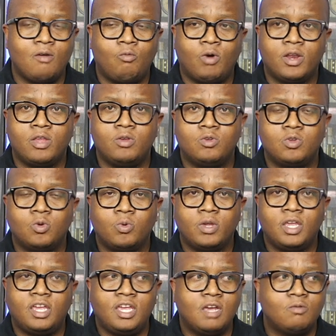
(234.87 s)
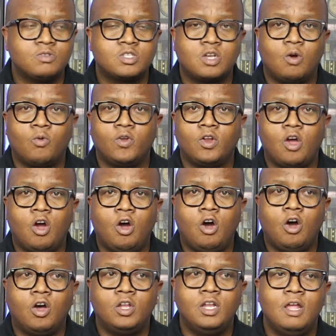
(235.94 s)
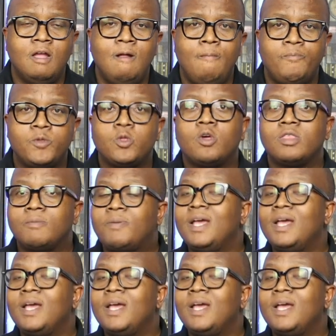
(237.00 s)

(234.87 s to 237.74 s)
What are you doing here? What's going on? You know, the